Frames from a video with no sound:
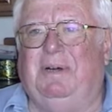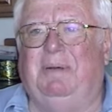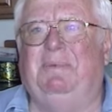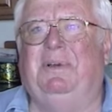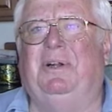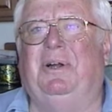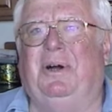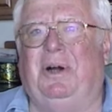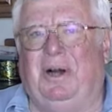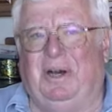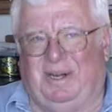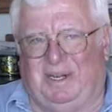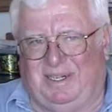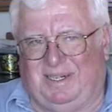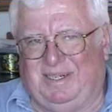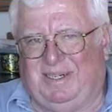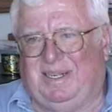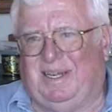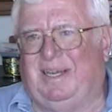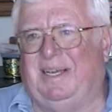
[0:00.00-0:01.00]
you want me to
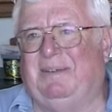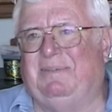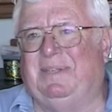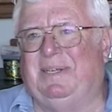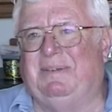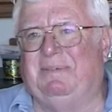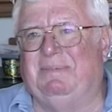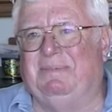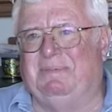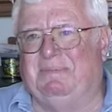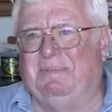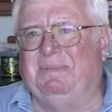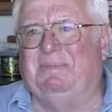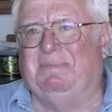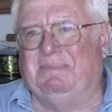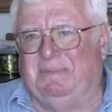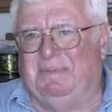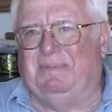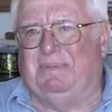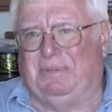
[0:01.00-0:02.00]
haul it, I have to
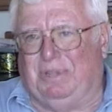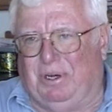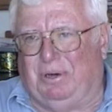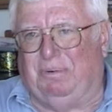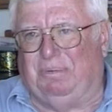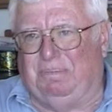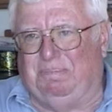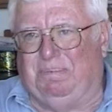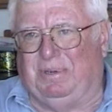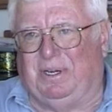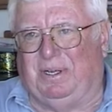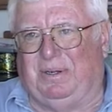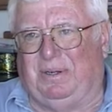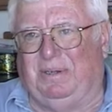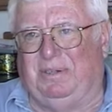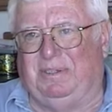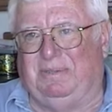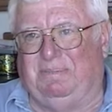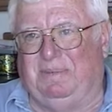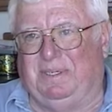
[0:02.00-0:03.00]
know pretty
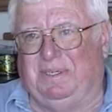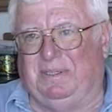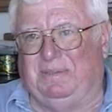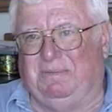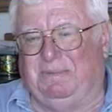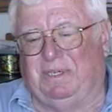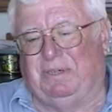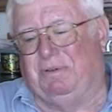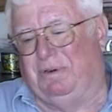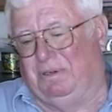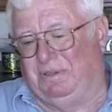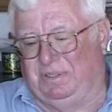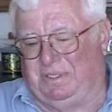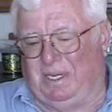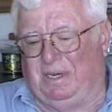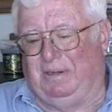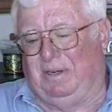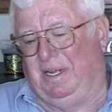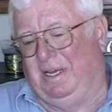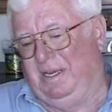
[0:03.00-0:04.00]
close because we're
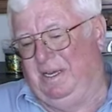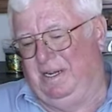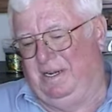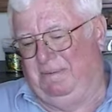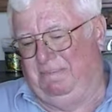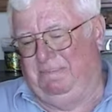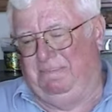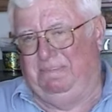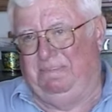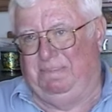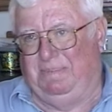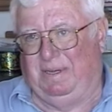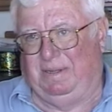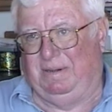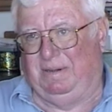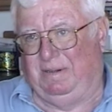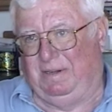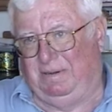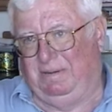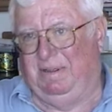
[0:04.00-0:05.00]
grossed out. I had
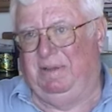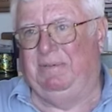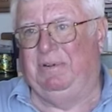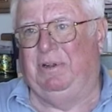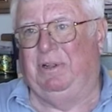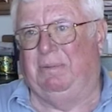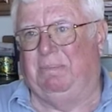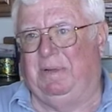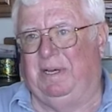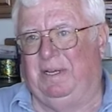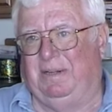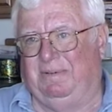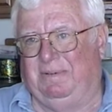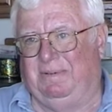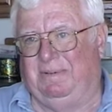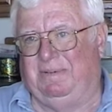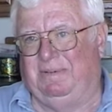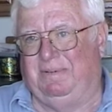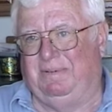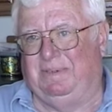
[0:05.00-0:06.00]
it, even though the
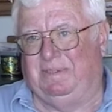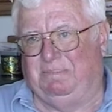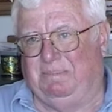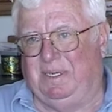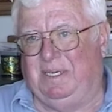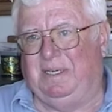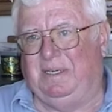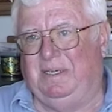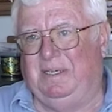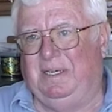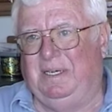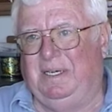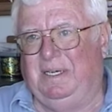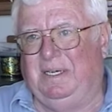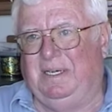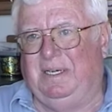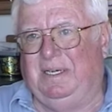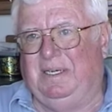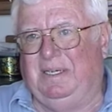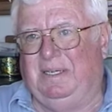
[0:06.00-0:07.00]
plane was big,
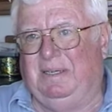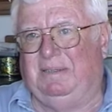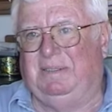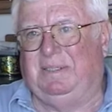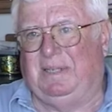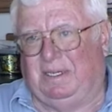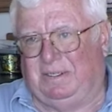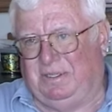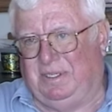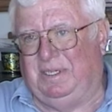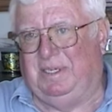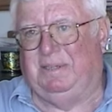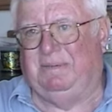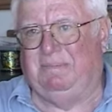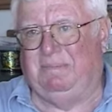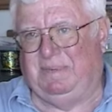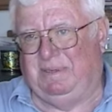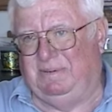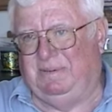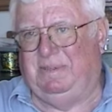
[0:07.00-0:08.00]
it's touchy
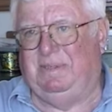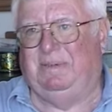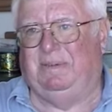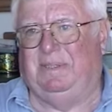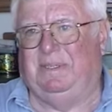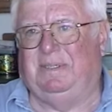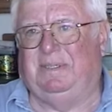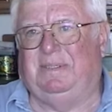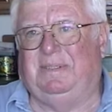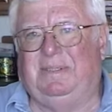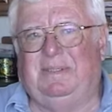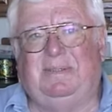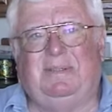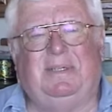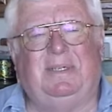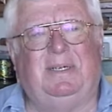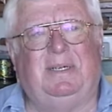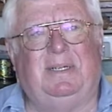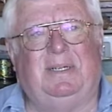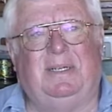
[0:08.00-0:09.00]
on, you know, this.
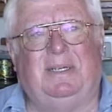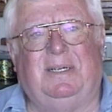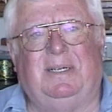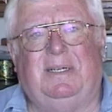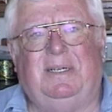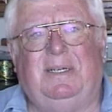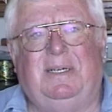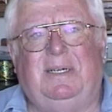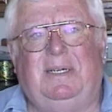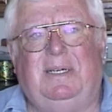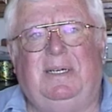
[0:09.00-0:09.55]
And uh,